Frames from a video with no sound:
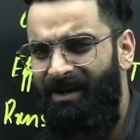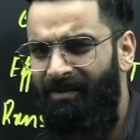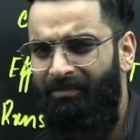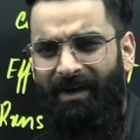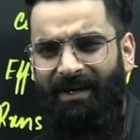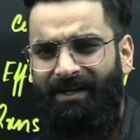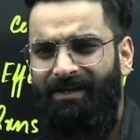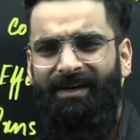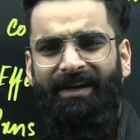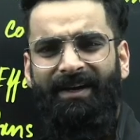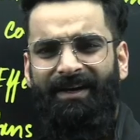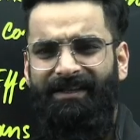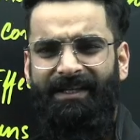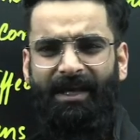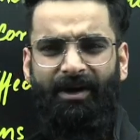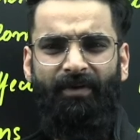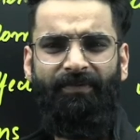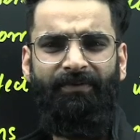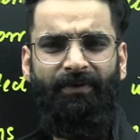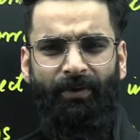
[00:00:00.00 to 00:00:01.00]
but they're
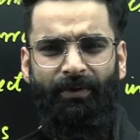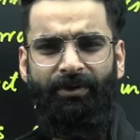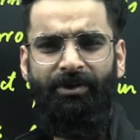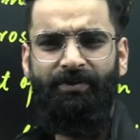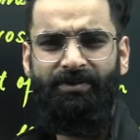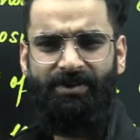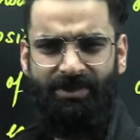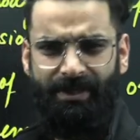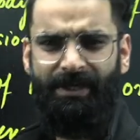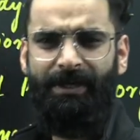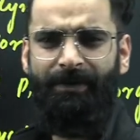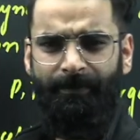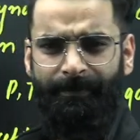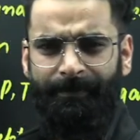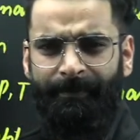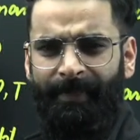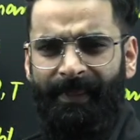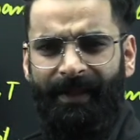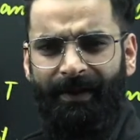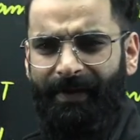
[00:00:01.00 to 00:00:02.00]
of no use to you
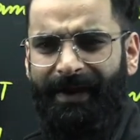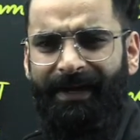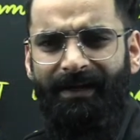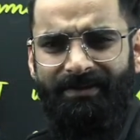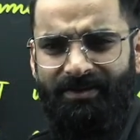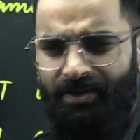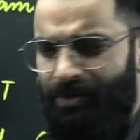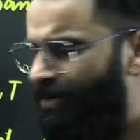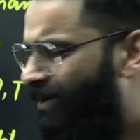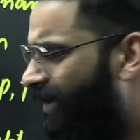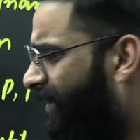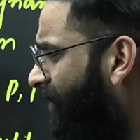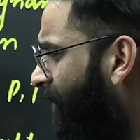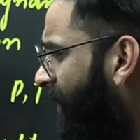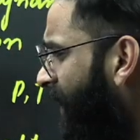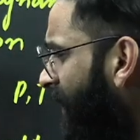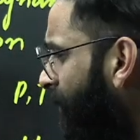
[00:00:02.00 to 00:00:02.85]
right so you can